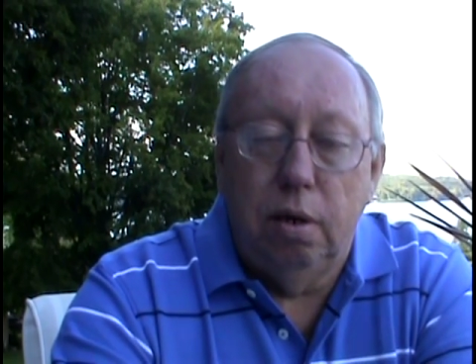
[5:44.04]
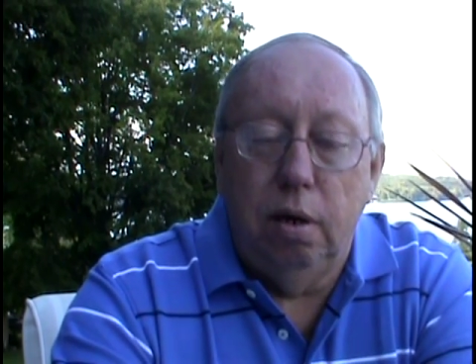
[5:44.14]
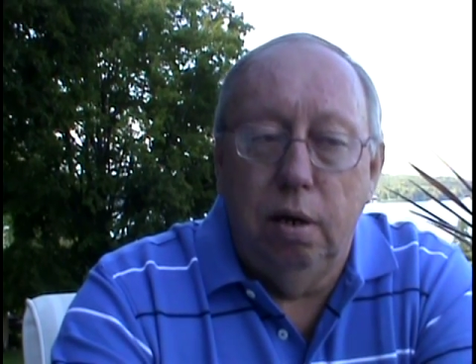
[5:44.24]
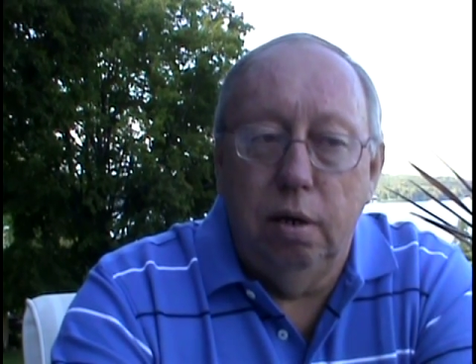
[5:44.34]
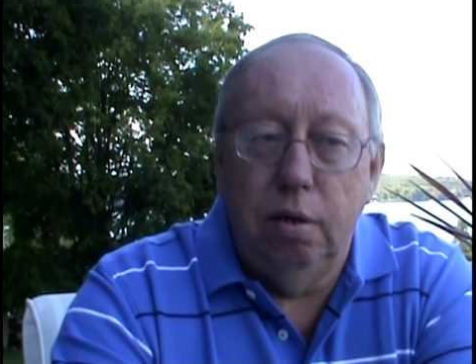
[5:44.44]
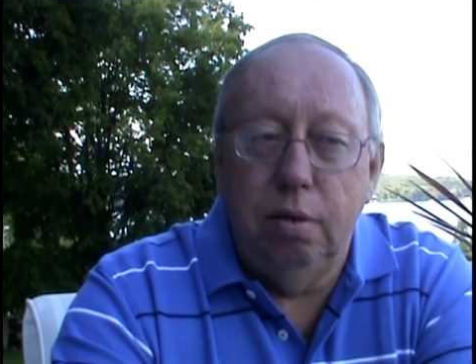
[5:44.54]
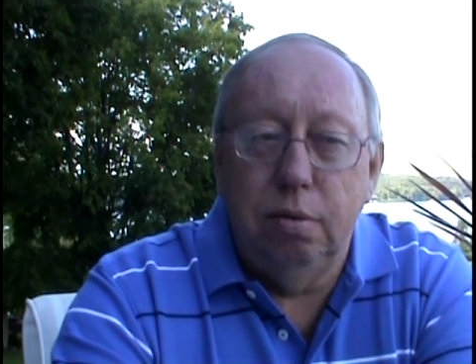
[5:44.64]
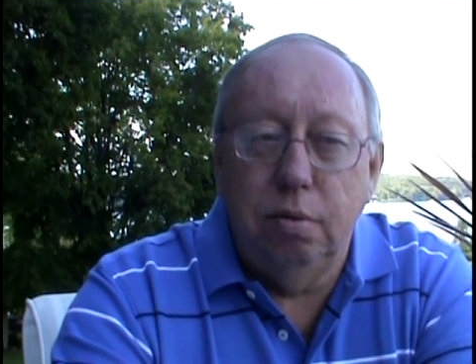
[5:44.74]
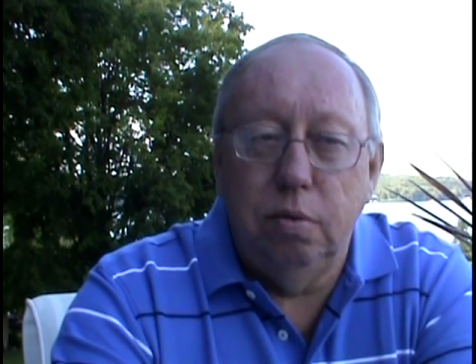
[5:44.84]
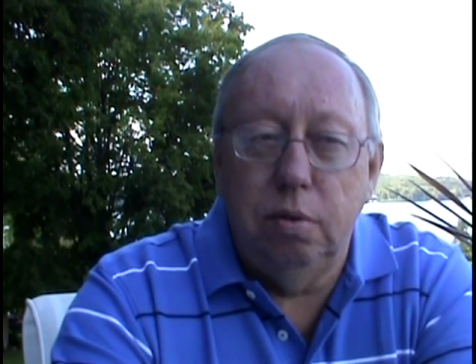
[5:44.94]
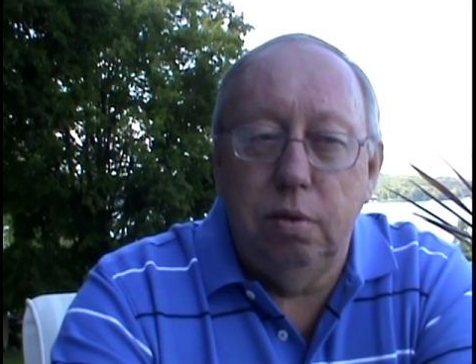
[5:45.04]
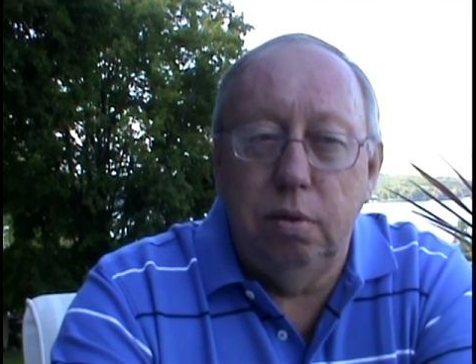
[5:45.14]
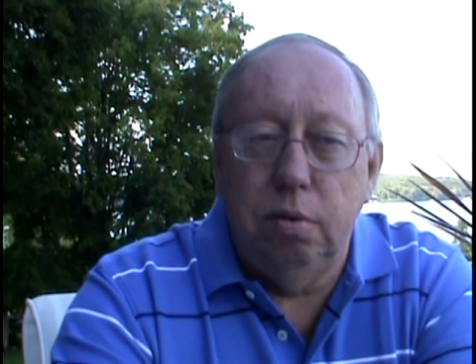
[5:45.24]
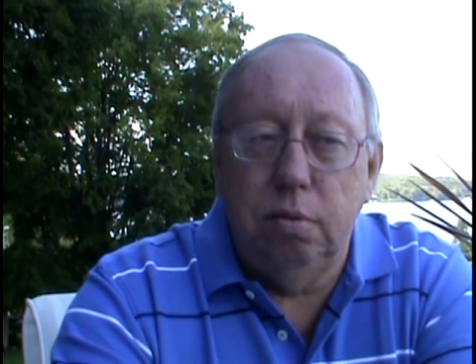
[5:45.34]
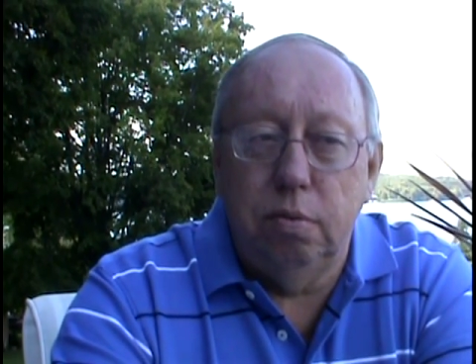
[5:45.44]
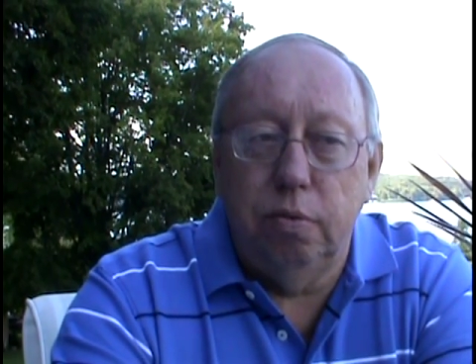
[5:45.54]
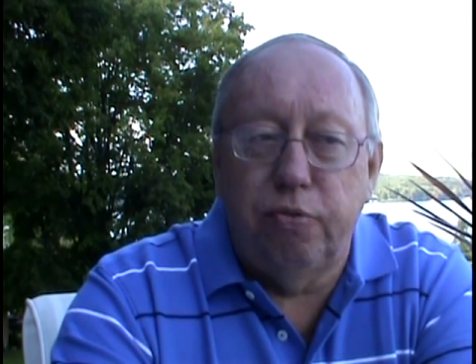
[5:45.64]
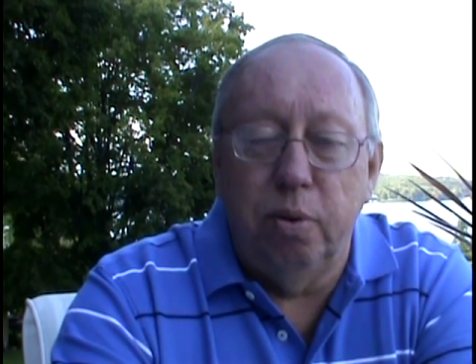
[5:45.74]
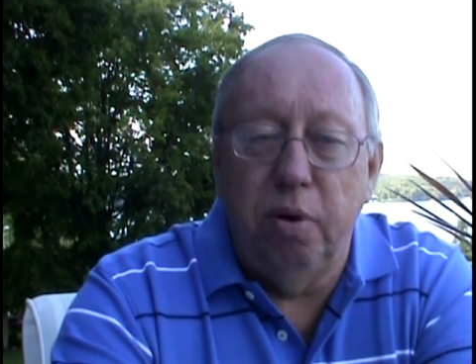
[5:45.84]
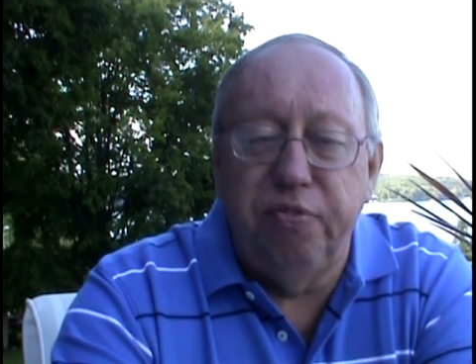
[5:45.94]

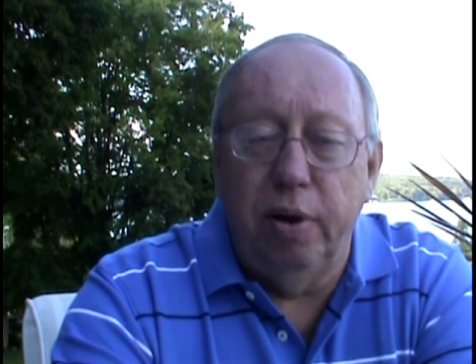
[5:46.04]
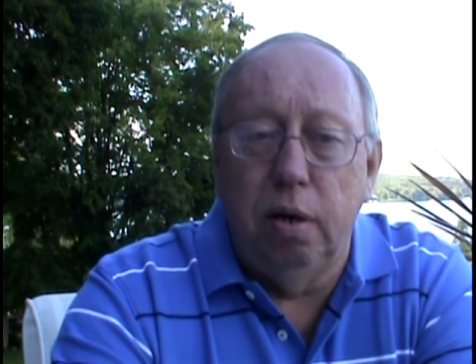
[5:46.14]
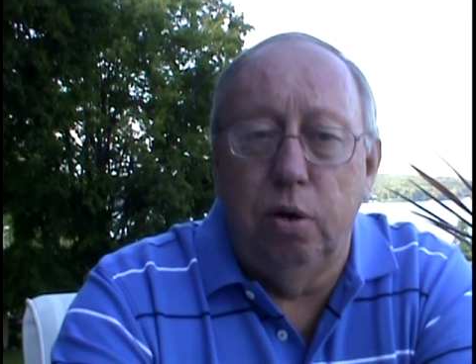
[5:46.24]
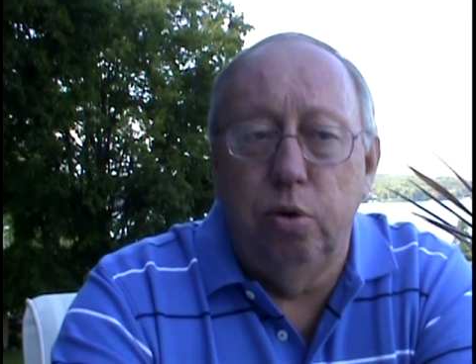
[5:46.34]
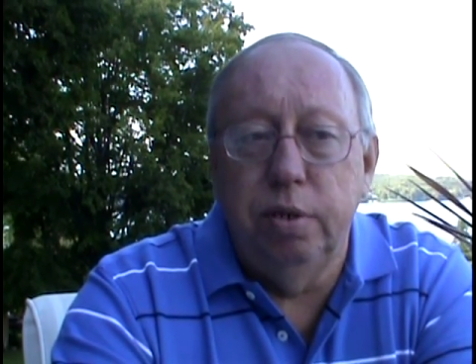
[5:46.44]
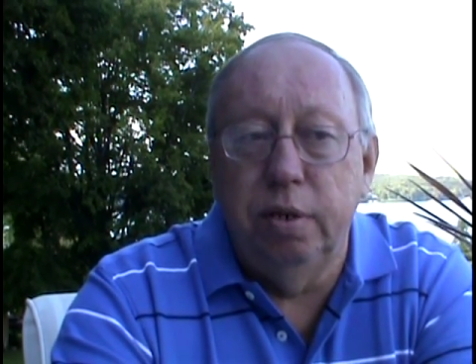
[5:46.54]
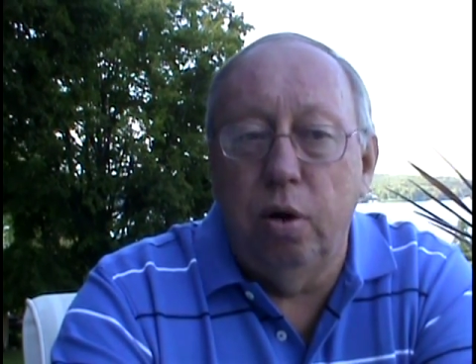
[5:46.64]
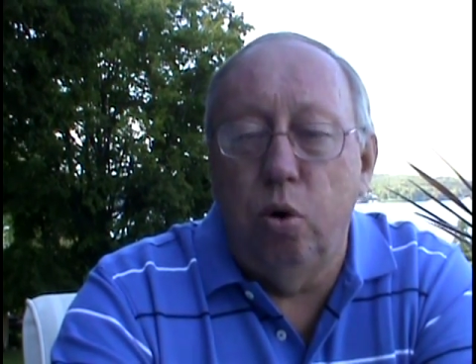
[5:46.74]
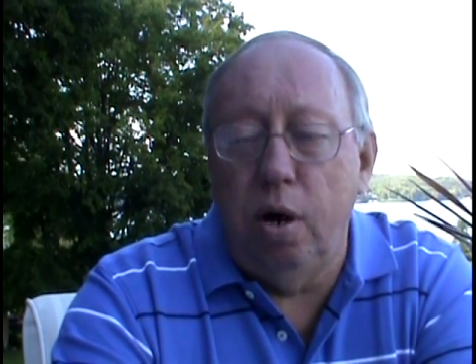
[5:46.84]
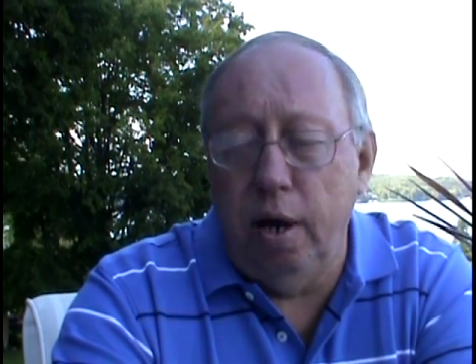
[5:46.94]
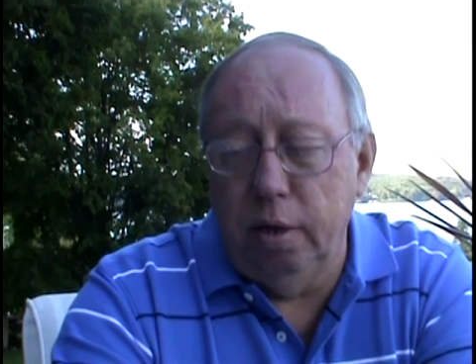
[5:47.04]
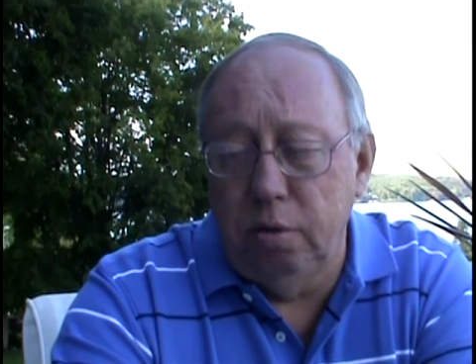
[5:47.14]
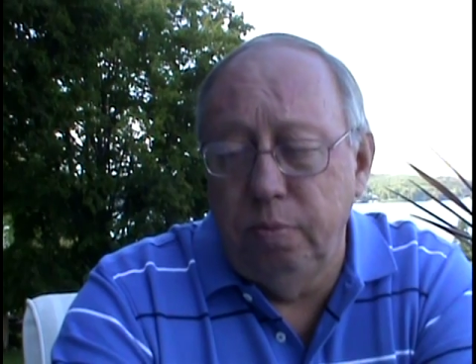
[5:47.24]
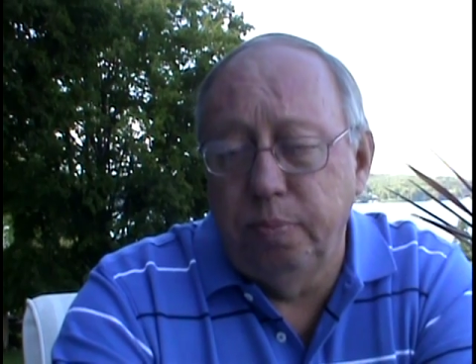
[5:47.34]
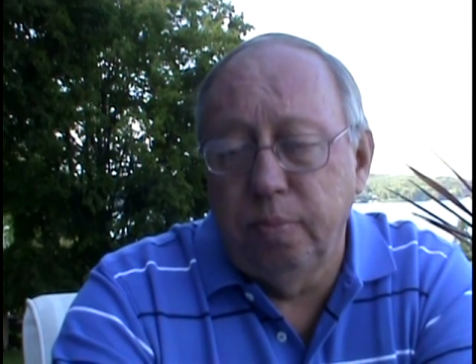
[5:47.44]
from a fellow in Ohio,